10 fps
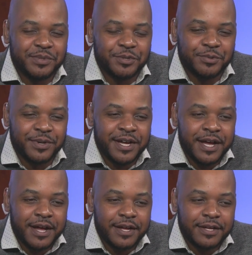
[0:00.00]
So,
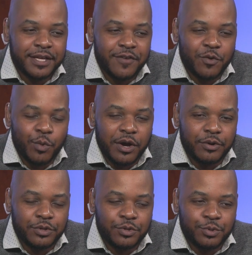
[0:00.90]
Kevin, why
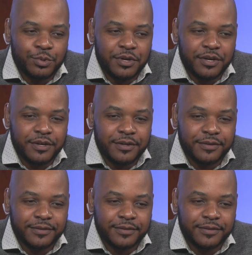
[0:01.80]
don't you uh,